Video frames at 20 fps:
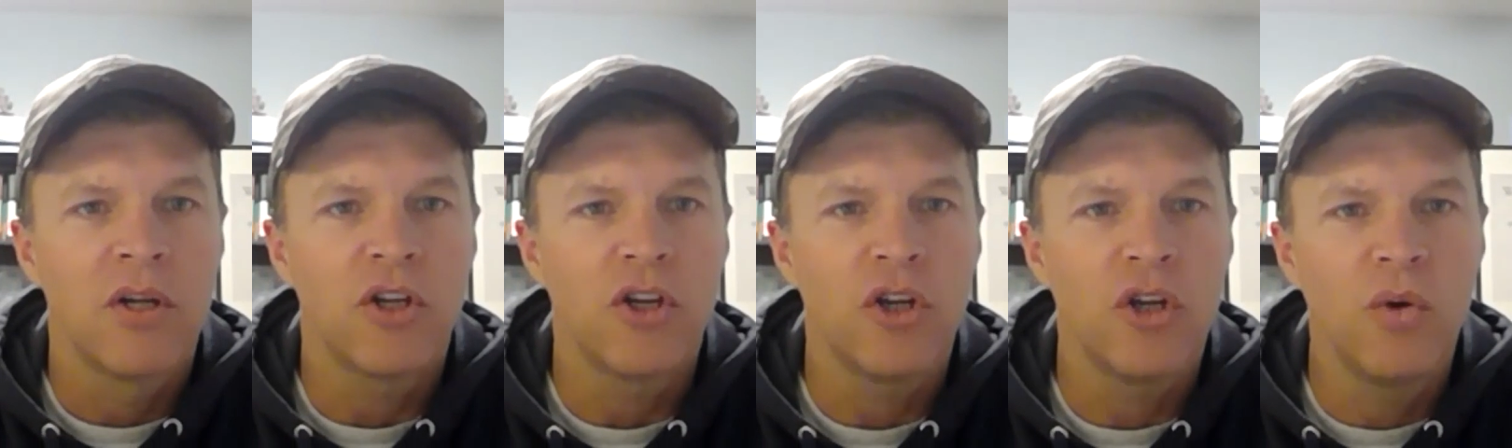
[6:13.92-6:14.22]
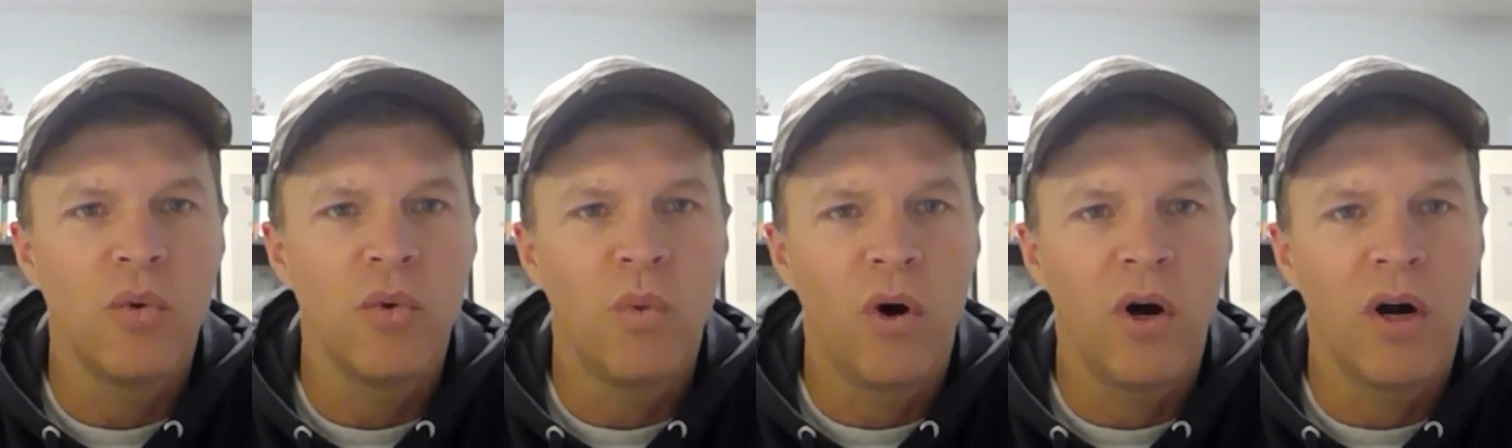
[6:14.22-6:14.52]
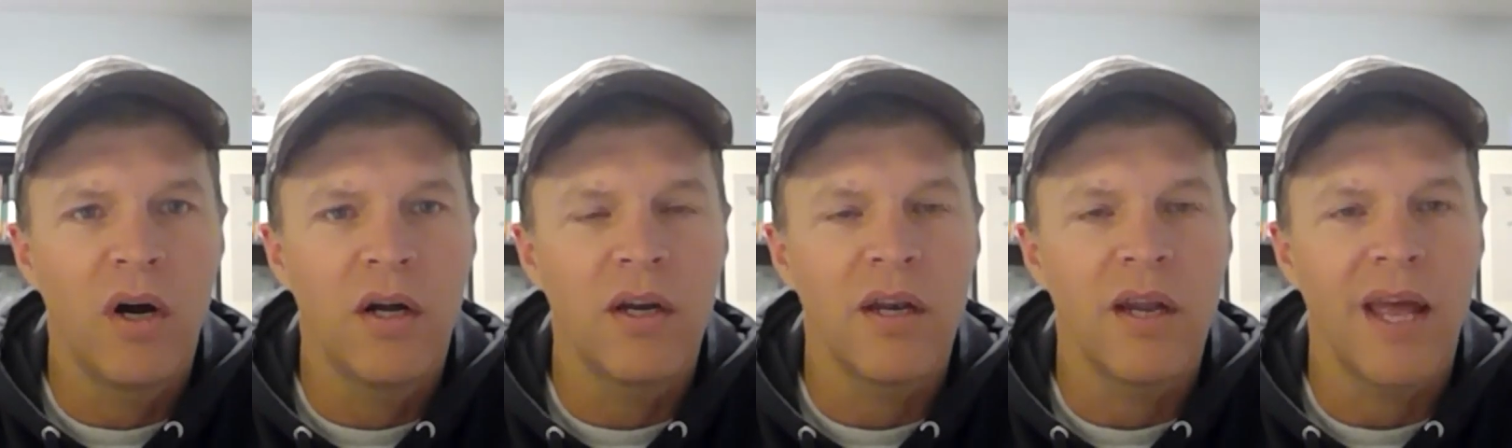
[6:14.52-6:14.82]
you
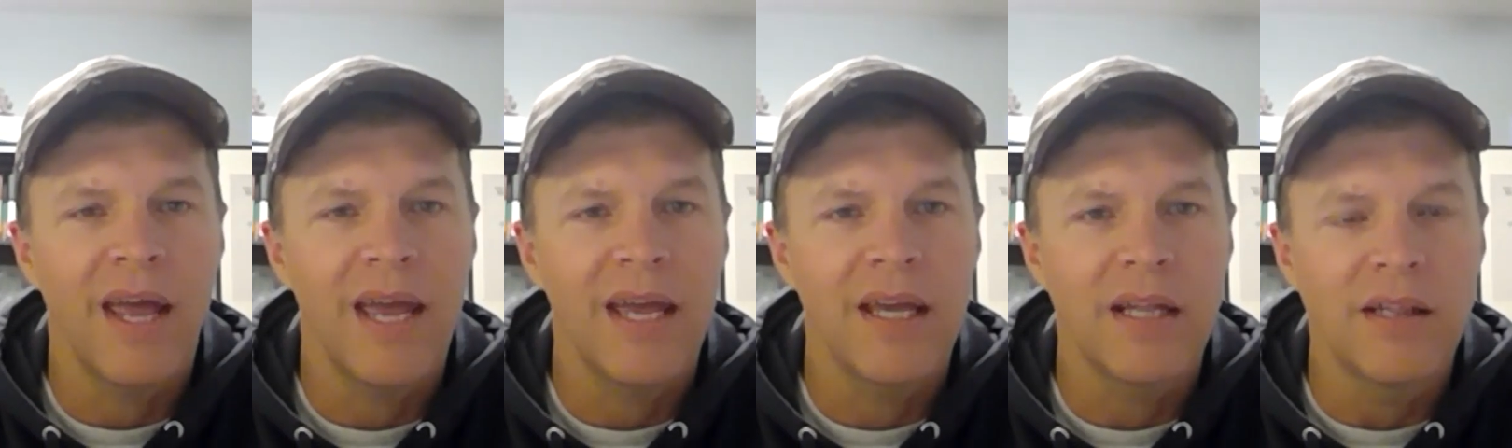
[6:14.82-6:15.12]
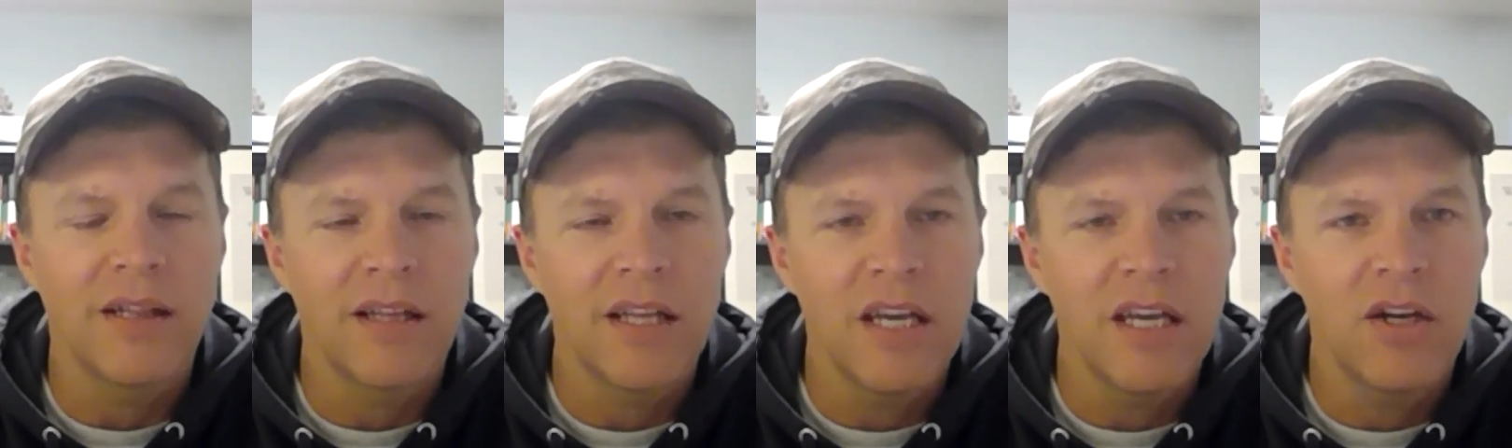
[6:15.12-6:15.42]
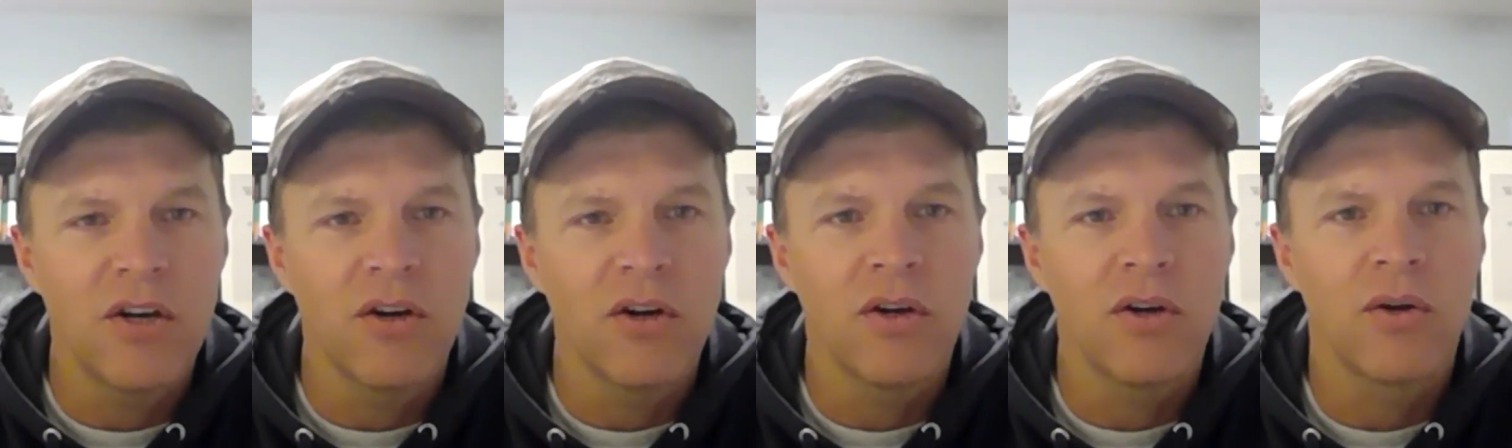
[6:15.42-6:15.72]
want a
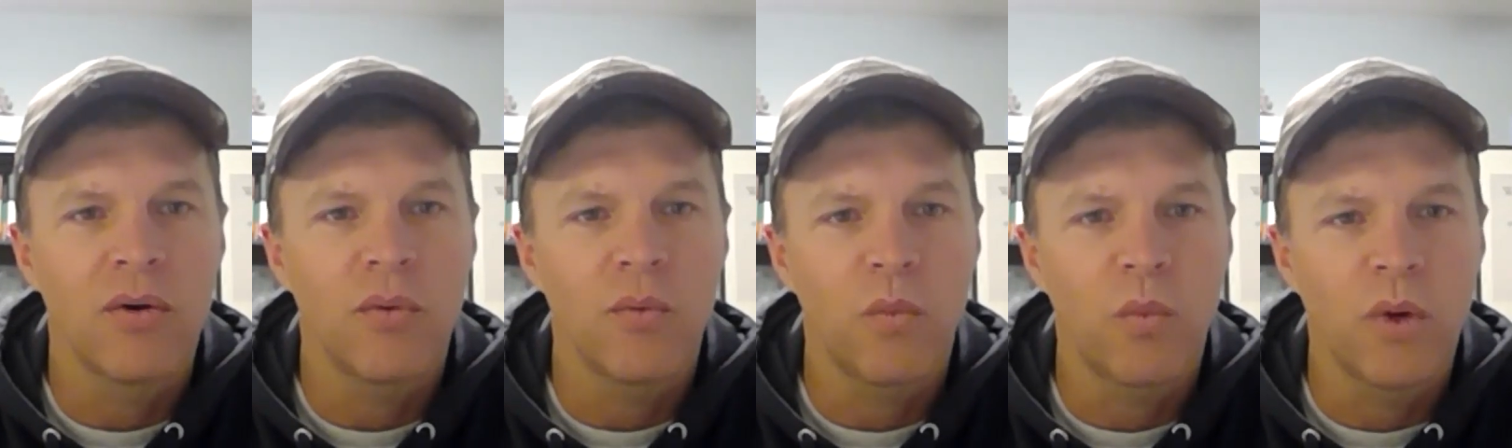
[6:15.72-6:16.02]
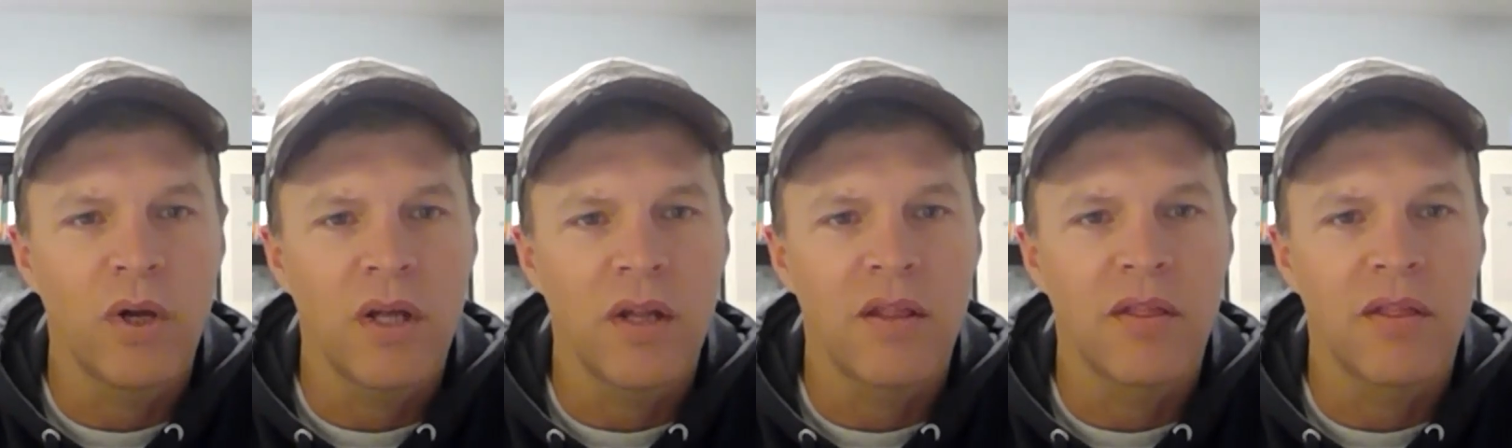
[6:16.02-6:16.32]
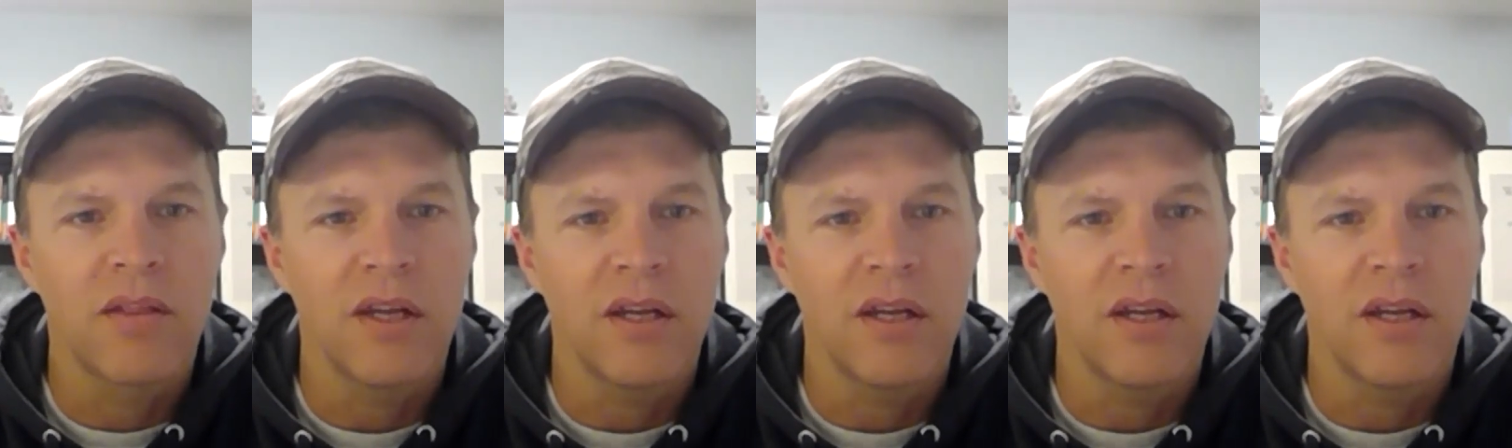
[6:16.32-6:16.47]
leader with